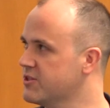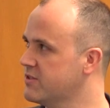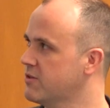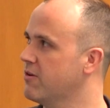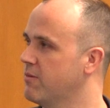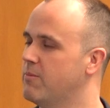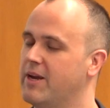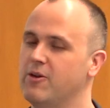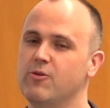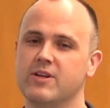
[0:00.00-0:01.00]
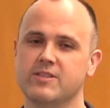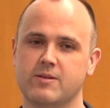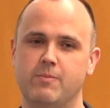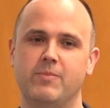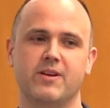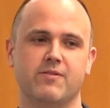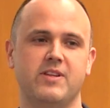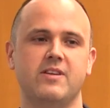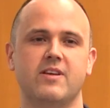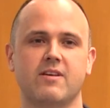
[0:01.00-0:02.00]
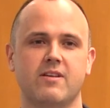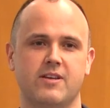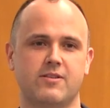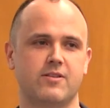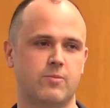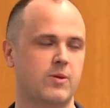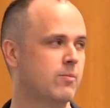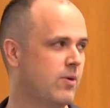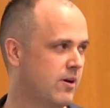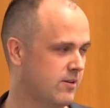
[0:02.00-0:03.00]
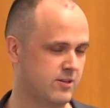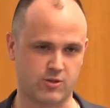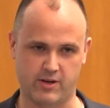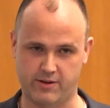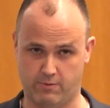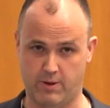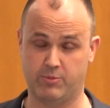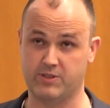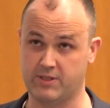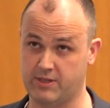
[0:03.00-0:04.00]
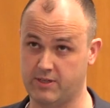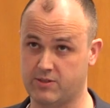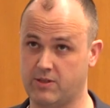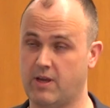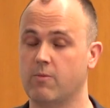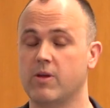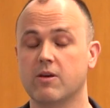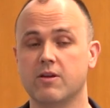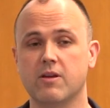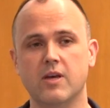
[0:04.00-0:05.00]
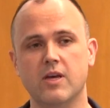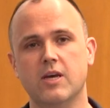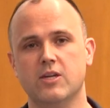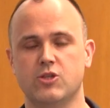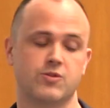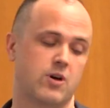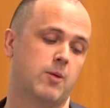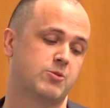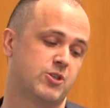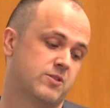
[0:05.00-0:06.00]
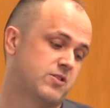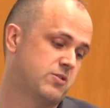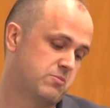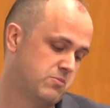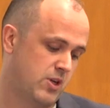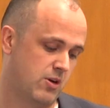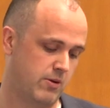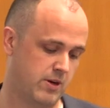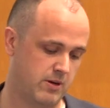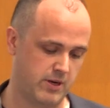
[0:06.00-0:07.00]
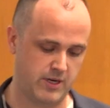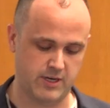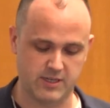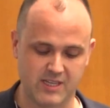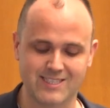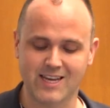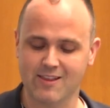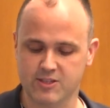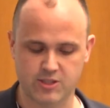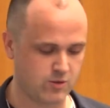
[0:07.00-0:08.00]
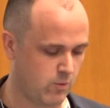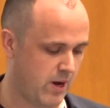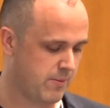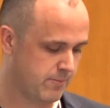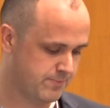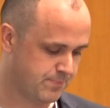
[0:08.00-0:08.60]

just sort of the minutest bit of detail into the BIM model and trying to represent it so that we could choose options, you know, in an intelligent way.